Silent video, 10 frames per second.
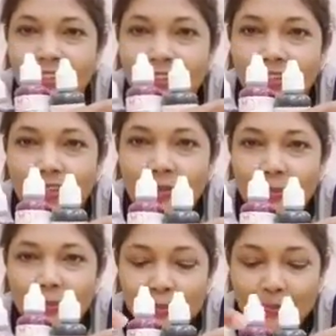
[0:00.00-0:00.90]

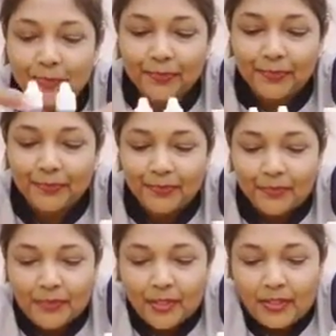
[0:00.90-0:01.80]
them.
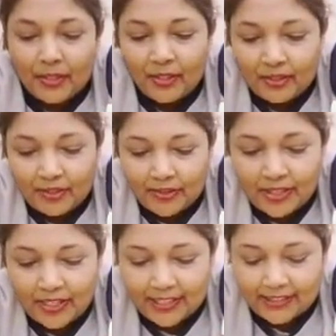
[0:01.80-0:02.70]
All
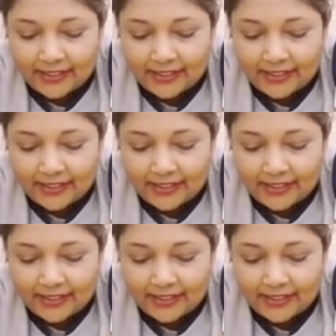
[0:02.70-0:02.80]
right.